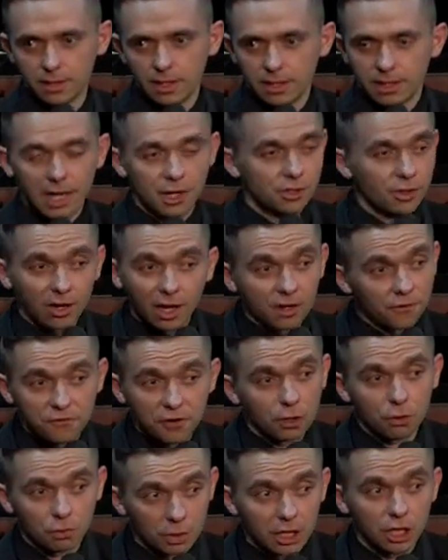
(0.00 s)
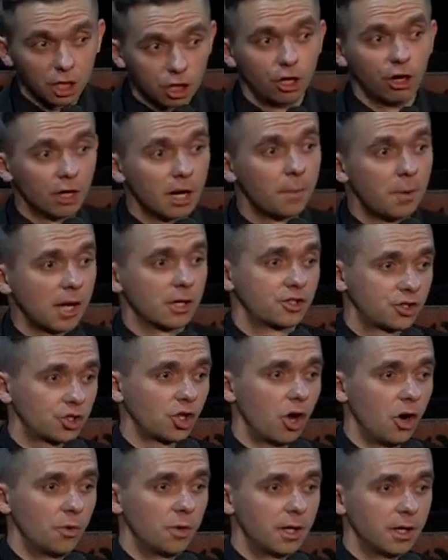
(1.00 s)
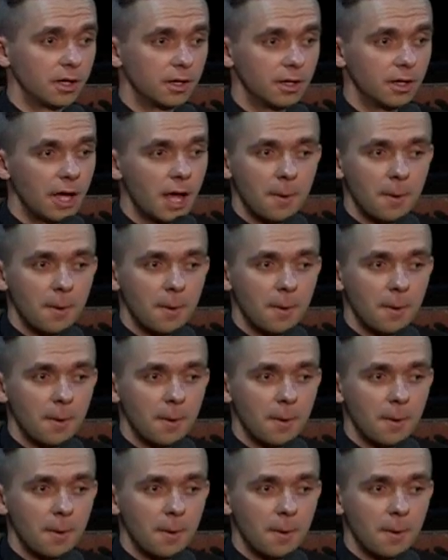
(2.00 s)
Now you can feel really good about sowing,